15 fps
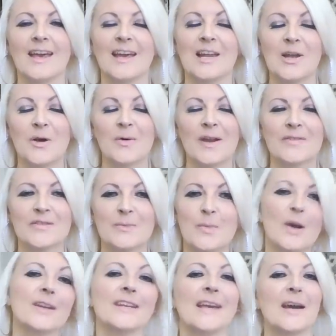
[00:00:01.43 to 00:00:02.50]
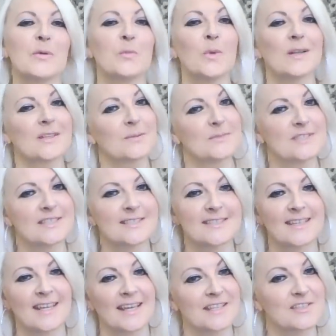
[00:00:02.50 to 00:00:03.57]
Hello everybody and welcome to
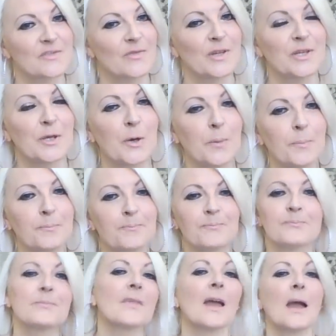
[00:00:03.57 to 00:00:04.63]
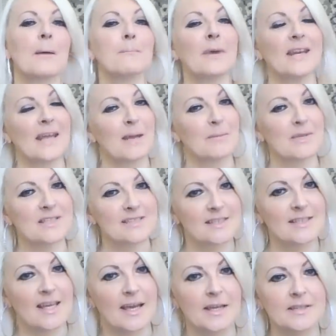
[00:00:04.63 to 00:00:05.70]
today's video. My name is
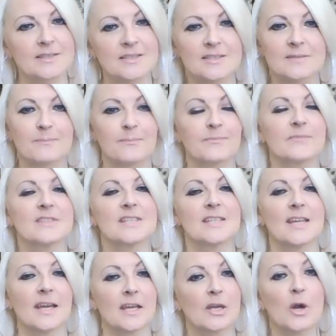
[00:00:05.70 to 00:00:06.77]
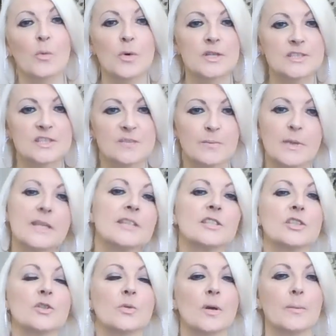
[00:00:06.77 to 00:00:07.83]
Inez. Today I want to speak
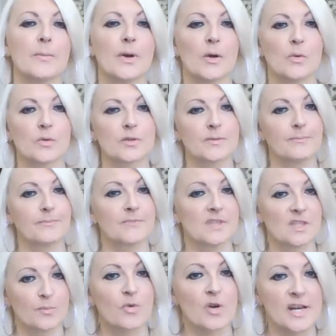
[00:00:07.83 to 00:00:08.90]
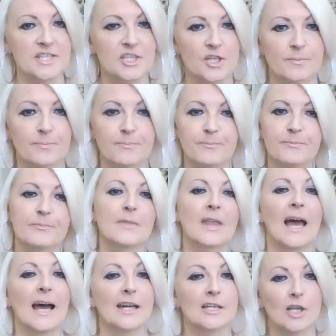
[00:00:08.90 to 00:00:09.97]
to you about depression
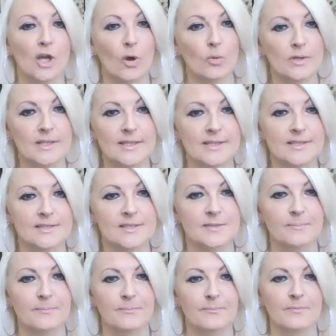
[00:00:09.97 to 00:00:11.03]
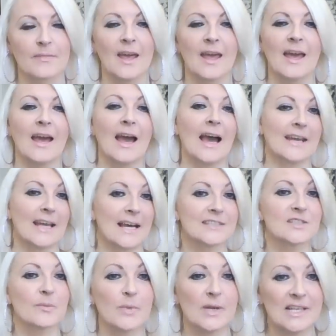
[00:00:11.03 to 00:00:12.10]
and loneliness and
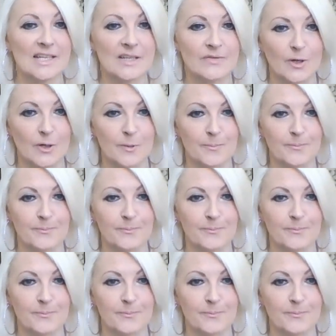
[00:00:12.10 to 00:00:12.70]
as a believer